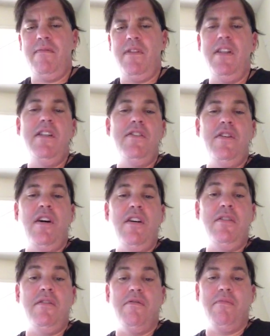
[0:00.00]
Then it
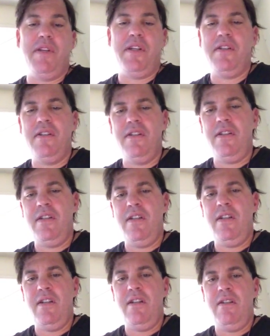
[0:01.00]
dawned on me,
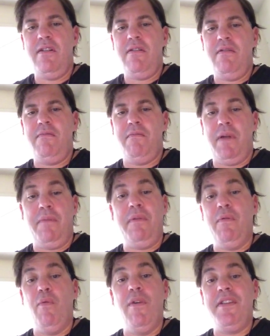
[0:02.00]

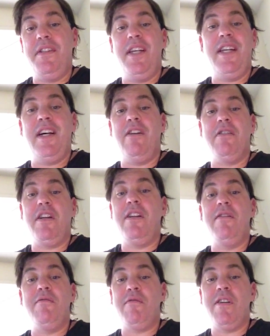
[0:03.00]
maybe one day I'll
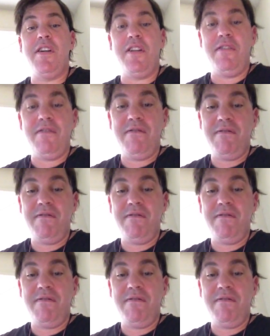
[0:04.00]
get it right.